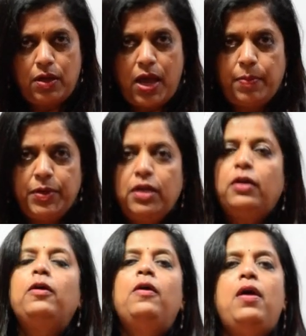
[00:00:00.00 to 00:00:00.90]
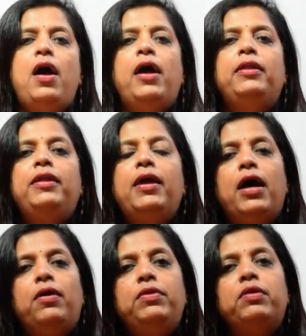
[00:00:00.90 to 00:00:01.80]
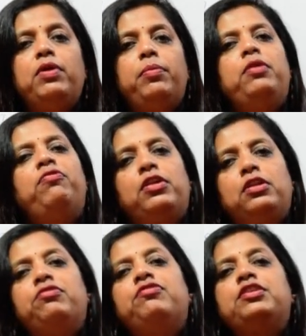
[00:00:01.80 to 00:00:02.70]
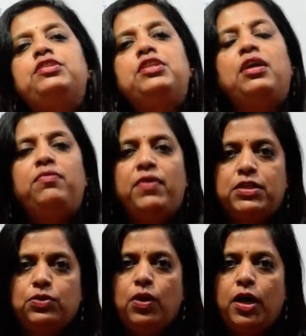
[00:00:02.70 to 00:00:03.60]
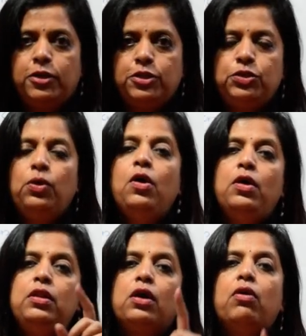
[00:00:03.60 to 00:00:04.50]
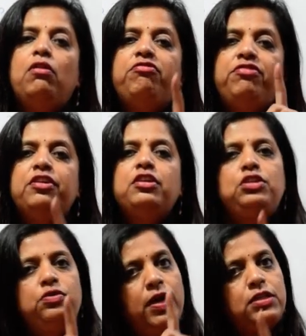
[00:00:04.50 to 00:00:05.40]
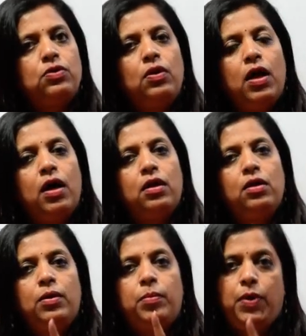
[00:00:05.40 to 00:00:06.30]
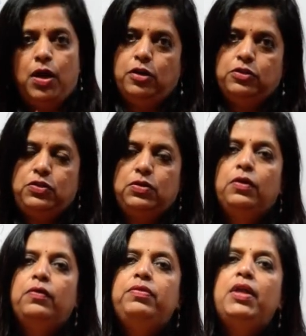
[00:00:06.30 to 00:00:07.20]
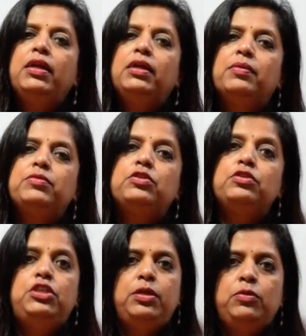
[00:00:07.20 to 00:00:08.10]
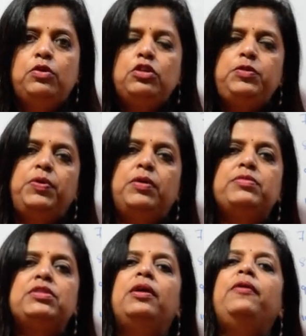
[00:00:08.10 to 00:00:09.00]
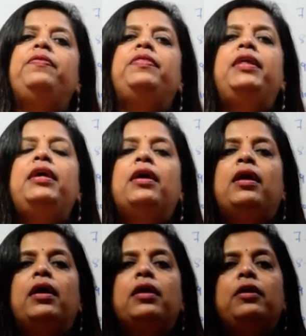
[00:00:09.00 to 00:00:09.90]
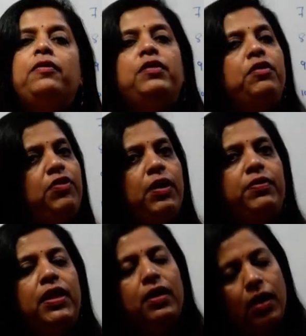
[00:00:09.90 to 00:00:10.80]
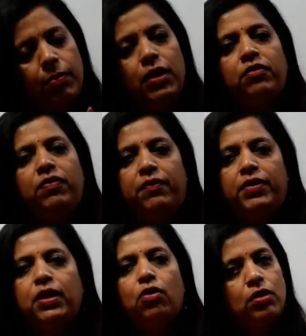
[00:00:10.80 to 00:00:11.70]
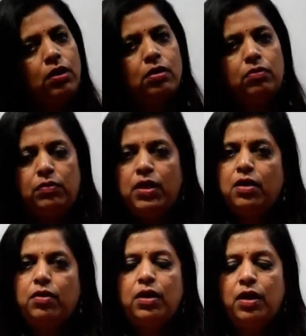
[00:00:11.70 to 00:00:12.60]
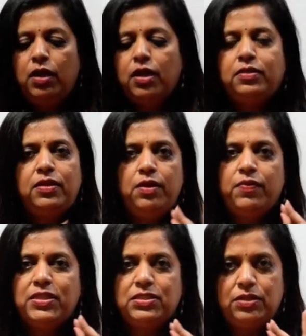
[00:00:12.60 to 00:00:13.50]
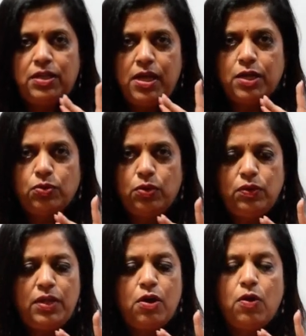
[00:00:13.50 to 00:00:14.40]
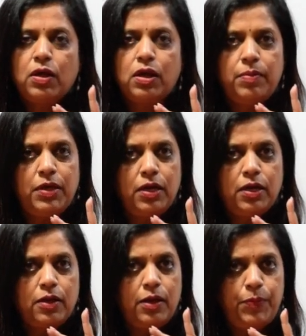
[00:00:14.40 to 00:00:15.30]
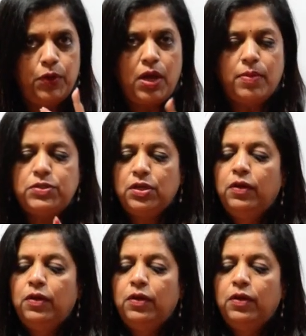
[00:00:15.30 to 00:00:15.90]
habitat, and they have developed for the first time vascular tissue. They are called first vascular plants. Then comes gymnosperms. They are the flower. They come under flowering order. The earlier three I told you, they are all coming under cryptogams.